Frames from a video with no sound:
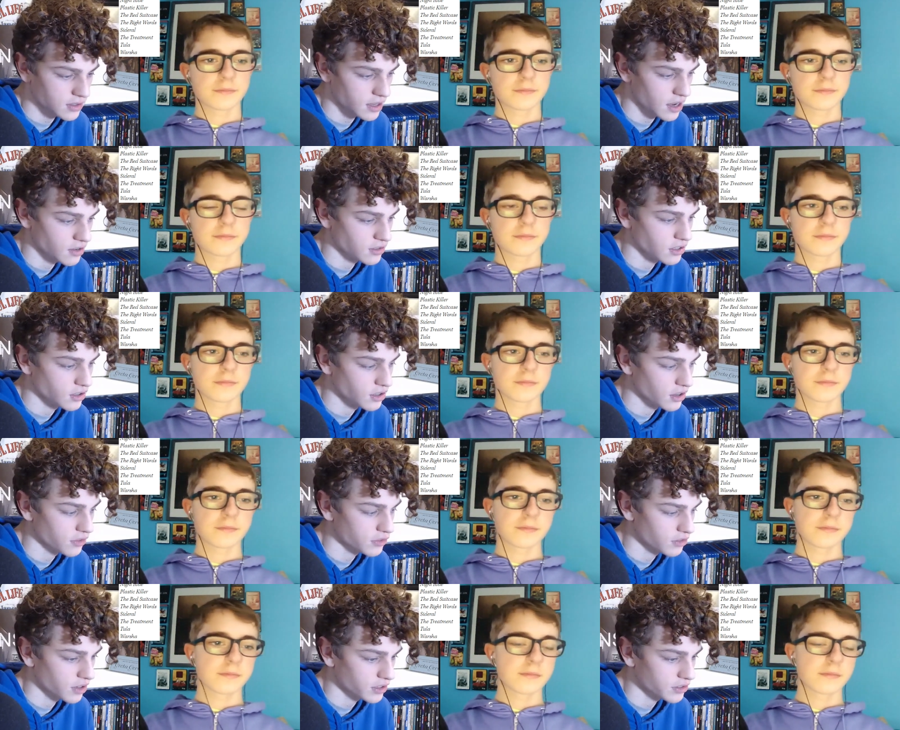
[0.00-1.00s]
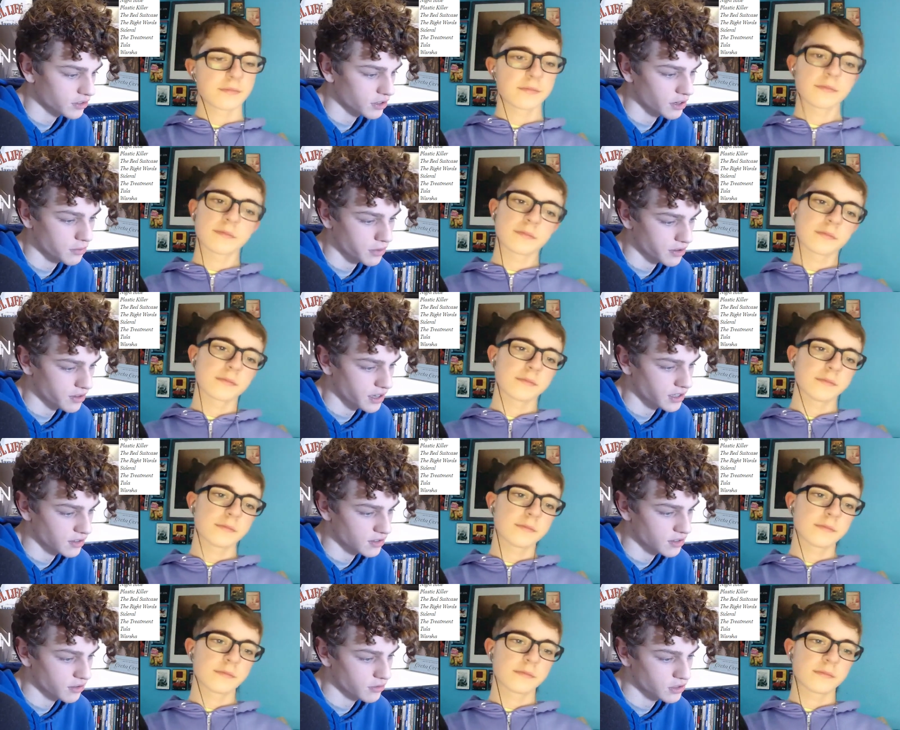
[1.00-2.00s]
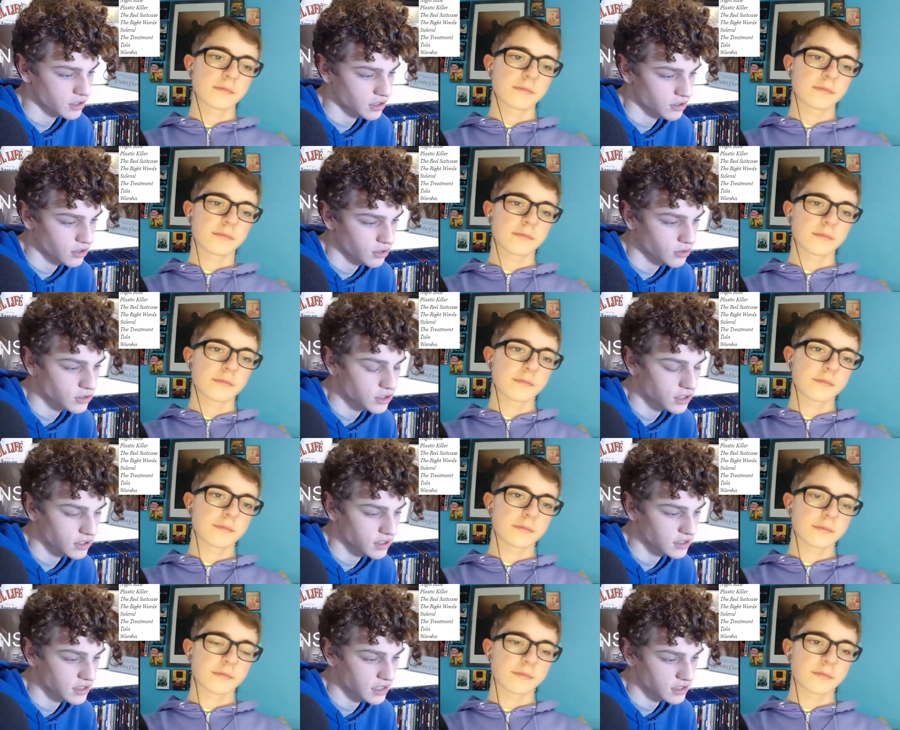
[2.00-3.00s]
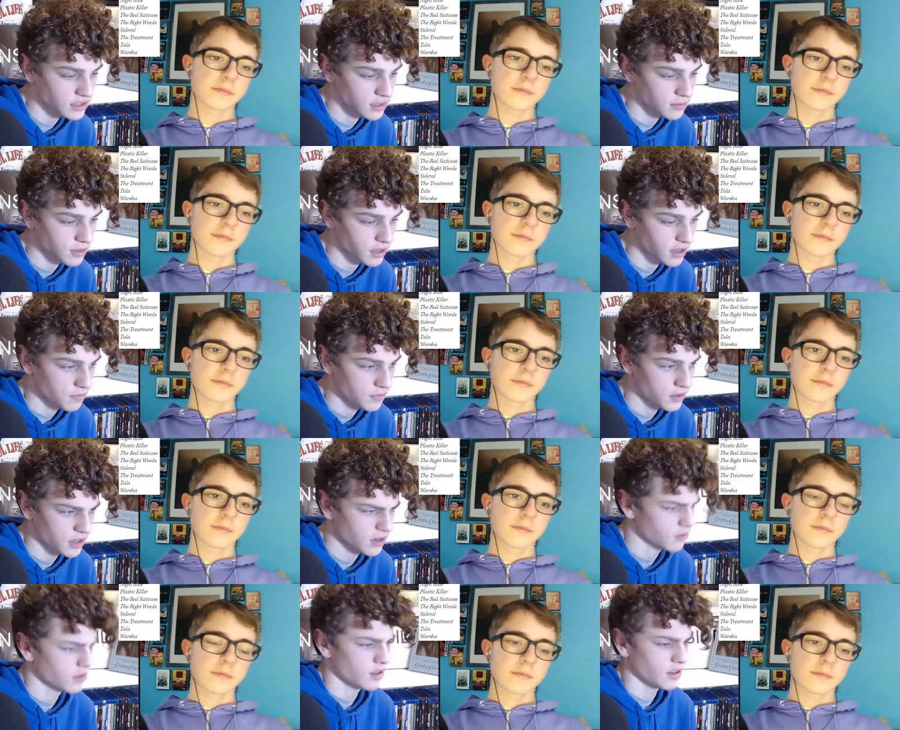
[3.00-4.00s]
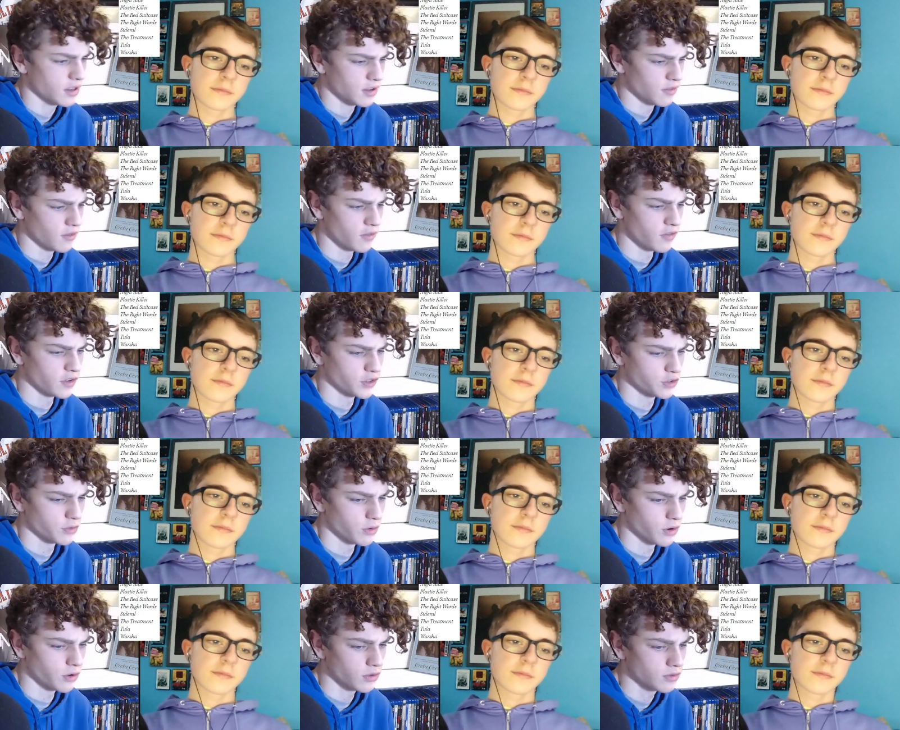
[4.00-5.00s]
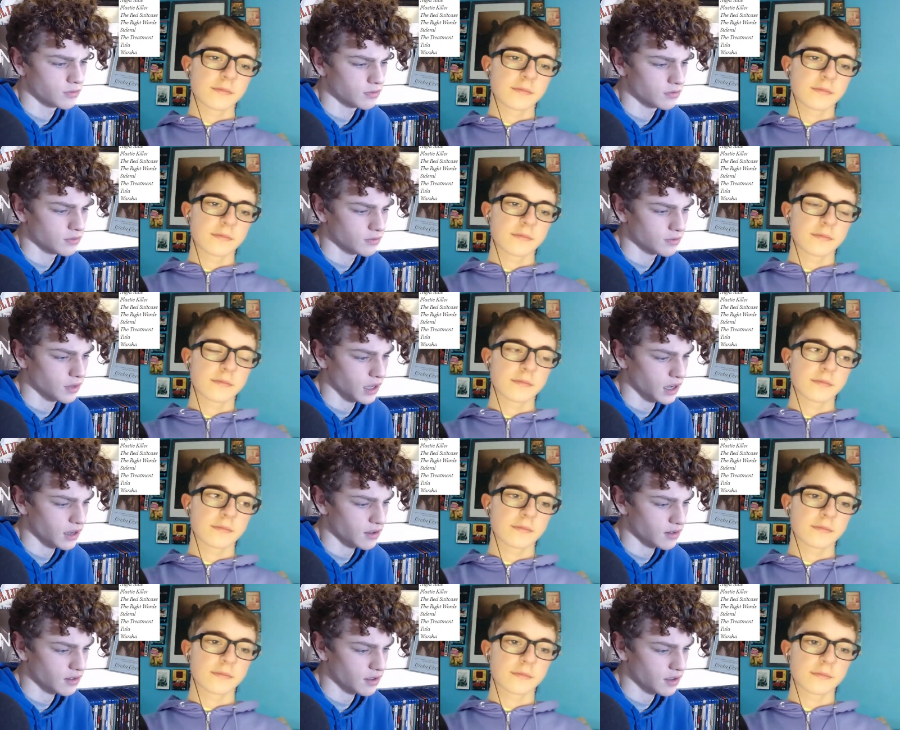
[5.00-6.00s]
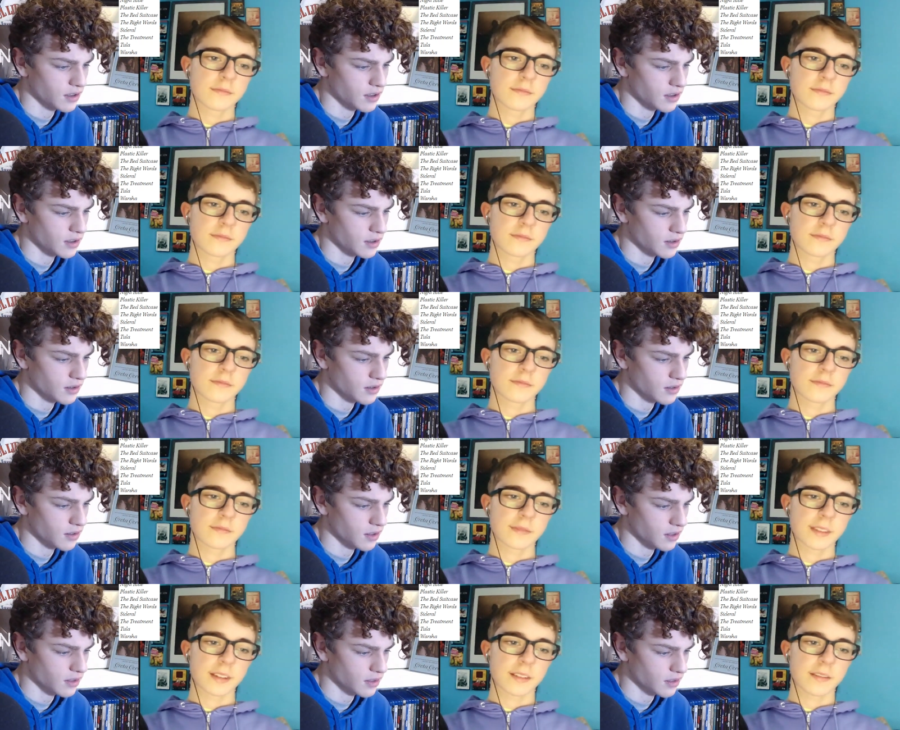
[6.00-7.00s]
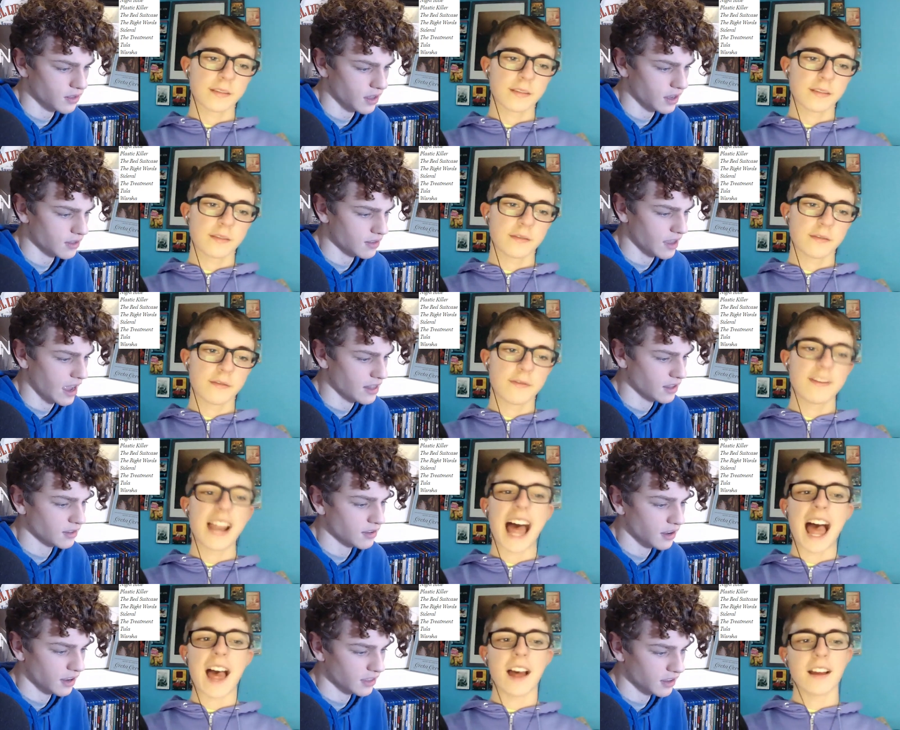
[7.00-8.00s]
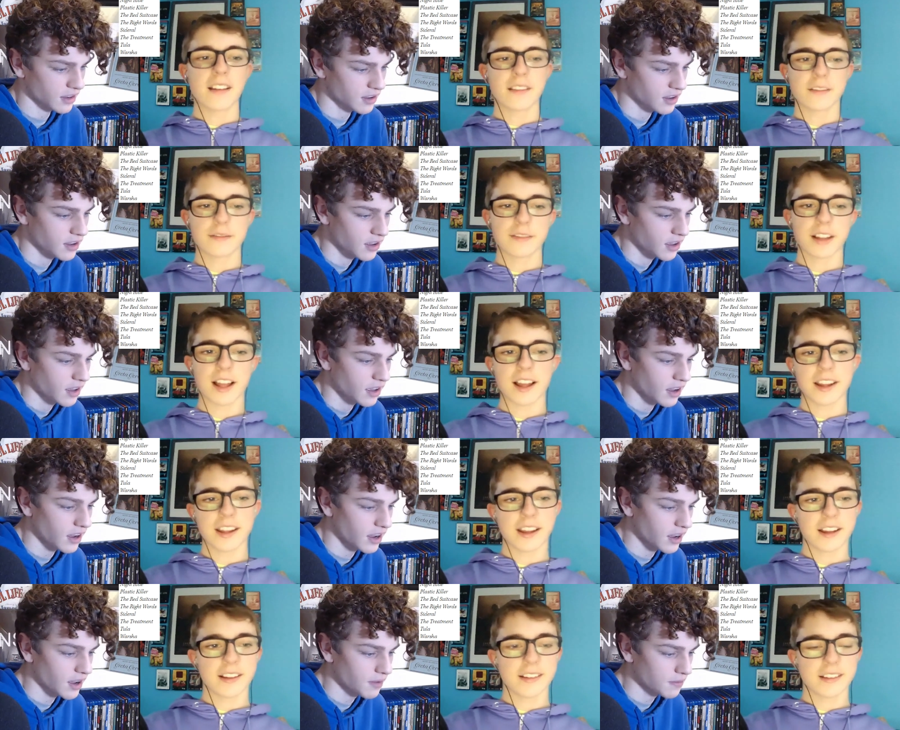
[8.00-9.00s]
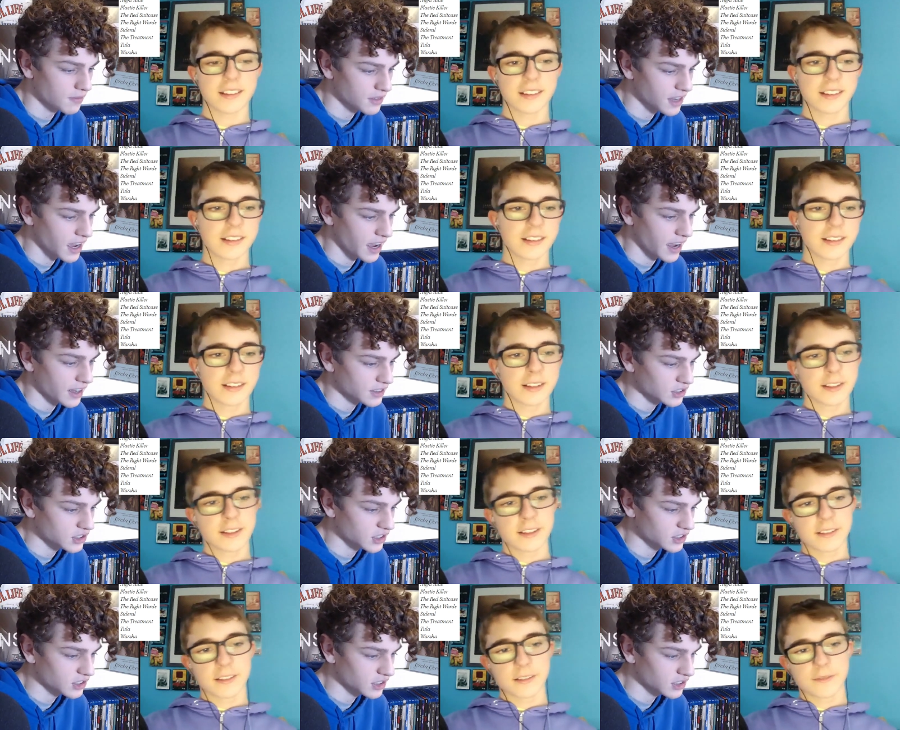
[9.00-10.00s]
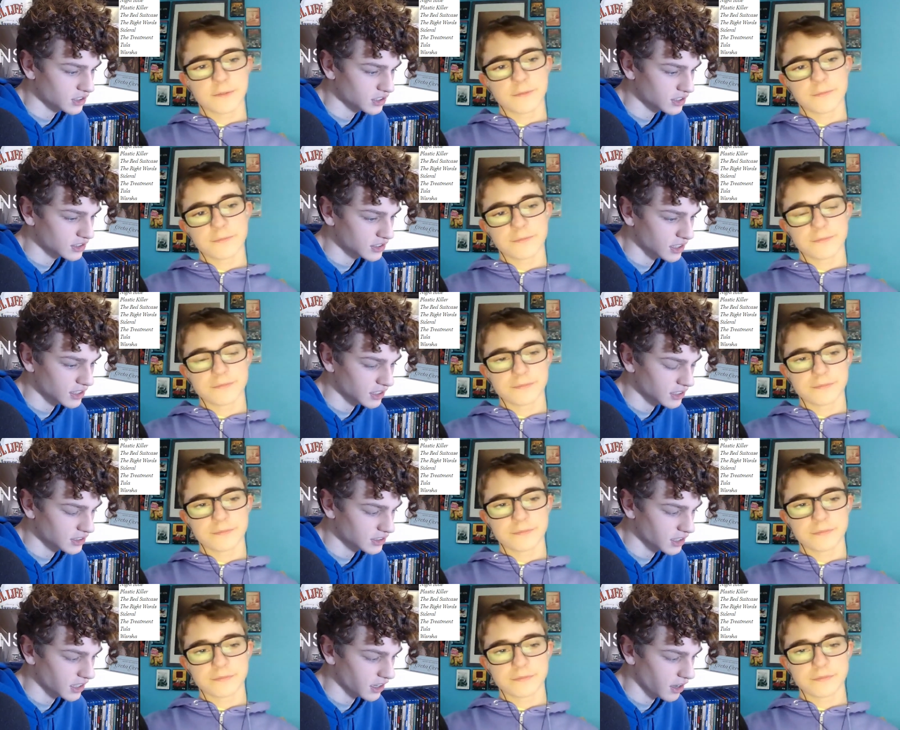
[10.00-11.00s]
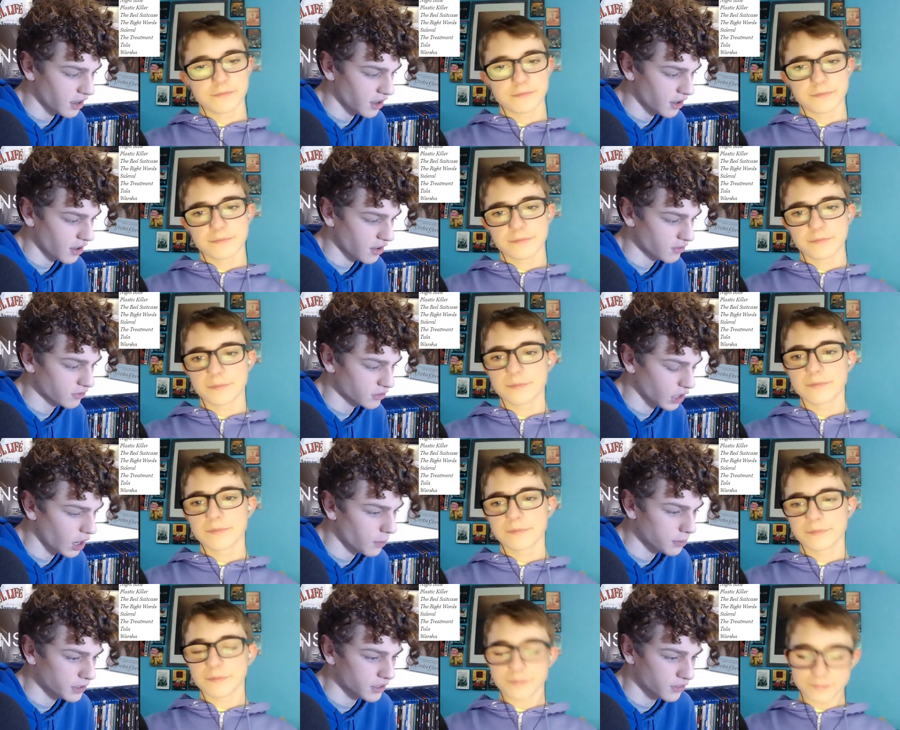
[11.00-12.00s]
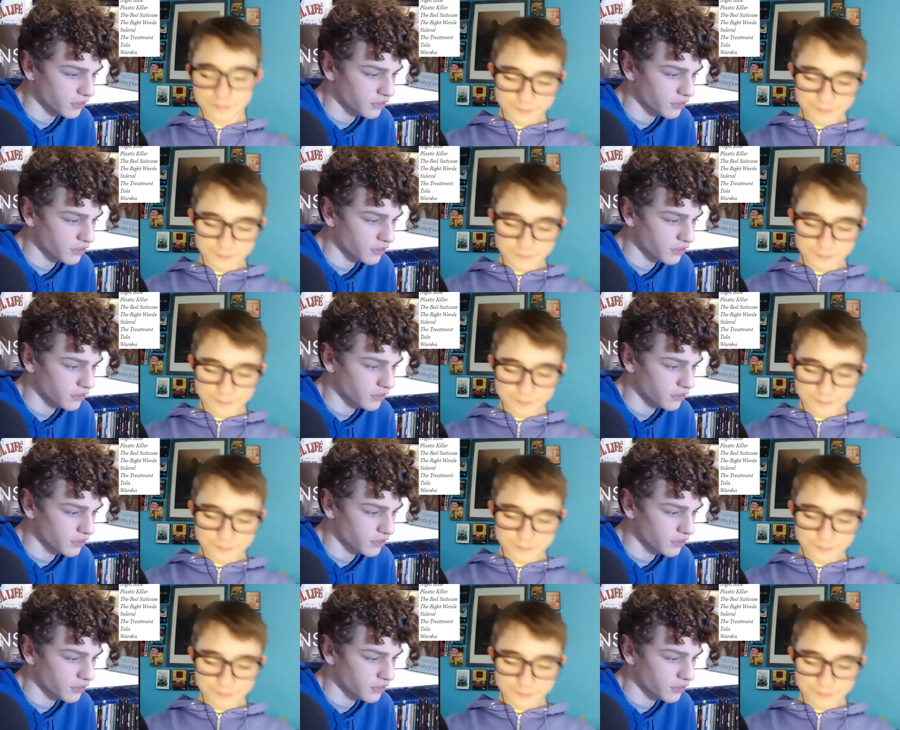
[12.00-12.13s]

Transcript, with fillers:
Speaker 1: talented enough director, and I'm excited to see what she can do. She at least has some like you know visual like uh like talent. Flat. I think. Flat, yeah. Um, yeah, she she she's at least like a, a, competent